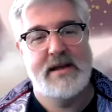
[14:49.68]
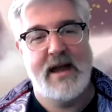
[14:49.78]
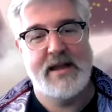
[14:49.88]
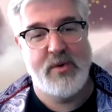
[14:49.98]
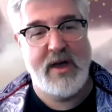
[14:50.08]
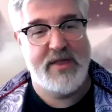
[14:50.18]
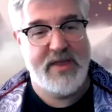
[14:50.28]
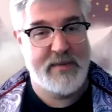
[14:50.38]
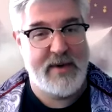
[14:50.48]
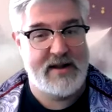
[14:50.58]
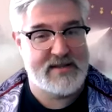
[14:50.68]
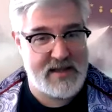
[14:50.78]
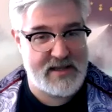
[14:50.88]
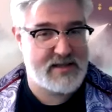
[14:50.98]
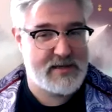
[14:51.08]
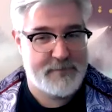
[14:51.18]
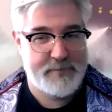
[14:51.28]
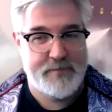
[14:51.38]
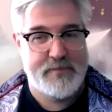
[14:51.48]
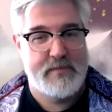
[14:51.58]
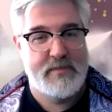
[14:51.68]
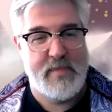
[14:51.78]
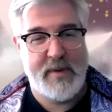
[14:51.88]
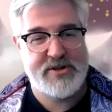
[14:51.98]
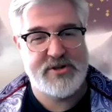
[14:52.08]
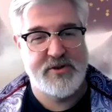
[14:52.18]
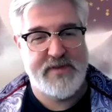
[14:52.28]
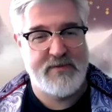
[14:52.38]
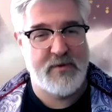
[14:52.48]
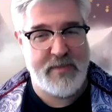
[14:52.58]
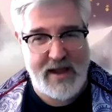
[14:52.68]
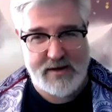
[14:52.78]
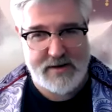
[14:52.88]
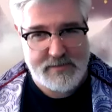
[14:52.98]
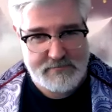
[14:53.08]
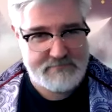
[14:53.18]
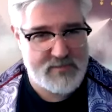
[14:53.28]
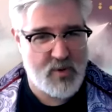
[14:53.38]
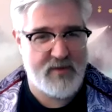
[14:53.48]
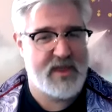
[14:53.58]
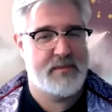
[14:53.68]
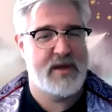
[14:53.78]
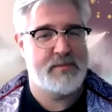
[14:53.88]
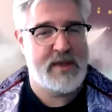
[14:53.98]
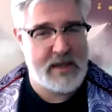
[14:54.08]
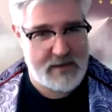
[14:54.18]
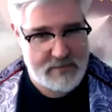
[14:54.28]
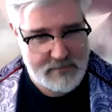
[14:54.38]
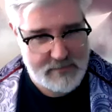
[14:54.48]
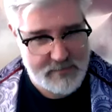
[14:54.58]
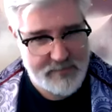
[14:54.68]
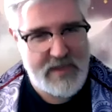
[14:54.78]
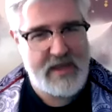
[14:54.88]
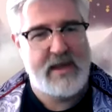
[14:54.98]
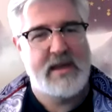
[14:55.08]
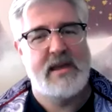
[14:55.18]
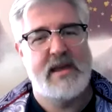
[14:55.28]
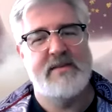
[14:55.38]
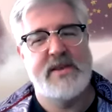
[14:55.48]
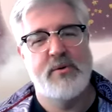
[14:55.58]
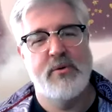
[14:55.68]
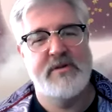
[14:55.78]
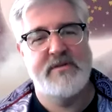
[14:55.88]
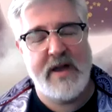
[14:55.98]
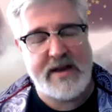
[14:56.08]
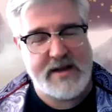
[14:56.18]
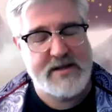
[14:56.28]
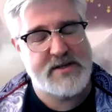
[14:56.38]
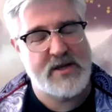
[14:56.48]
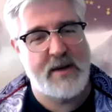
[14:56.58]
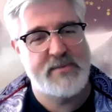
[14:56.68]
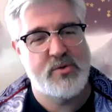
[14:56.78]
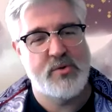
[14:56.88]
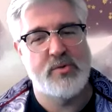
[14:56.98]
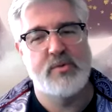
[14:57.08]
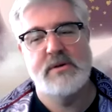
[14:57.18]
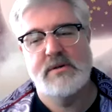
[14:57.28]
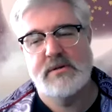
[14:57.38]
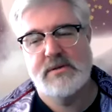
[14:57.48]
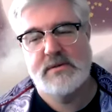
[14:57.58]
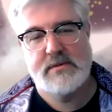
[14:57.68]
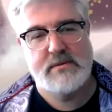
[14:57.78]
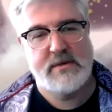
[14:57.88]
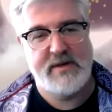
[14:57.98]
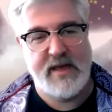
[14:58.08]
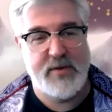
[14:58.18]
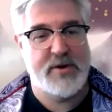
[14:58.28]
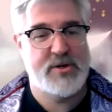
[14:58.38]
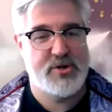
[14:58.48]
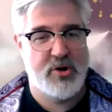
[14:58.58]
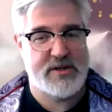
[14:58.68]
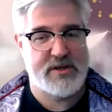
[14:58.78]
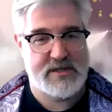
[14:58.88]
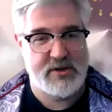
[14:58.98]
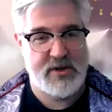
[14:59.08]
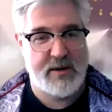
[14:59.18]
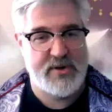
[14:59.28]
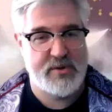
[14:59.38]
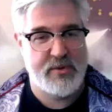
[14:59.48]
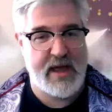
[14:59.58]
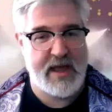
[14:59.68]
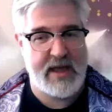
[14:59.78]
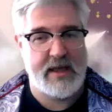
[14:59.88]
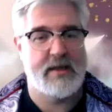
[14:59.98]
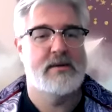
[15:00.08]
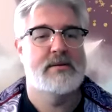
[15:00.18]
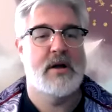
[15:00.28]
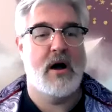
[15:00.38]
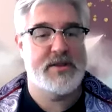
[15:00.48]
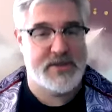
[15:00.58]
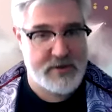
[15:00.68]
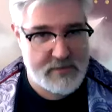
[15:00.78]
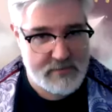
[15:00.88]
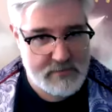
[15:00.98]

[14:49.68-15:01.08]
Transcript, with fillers: And the way I think about it is this imagine your favorite band, whoever that might be. If you were invited to come to, if you had two choices, you come to a concert